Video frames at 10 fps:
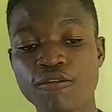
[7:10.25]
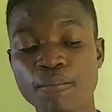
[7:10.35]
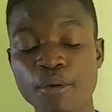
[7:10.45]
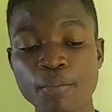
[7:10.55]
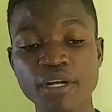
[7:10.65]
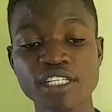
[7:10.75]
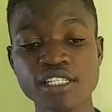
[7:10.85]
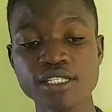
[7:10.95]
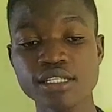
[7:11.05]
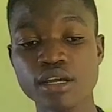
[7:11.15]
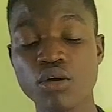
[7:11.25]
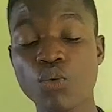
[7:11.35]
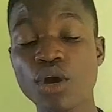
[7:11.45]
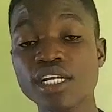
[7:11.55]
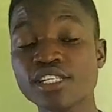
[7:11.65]
properties
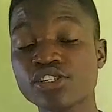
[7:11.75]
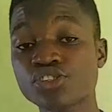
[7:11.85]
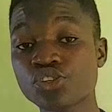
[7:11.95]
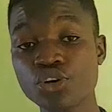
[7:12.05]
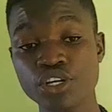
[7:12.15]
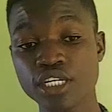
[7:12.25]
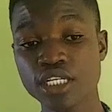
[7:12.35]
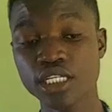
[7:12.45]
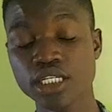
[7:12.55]
were destroyed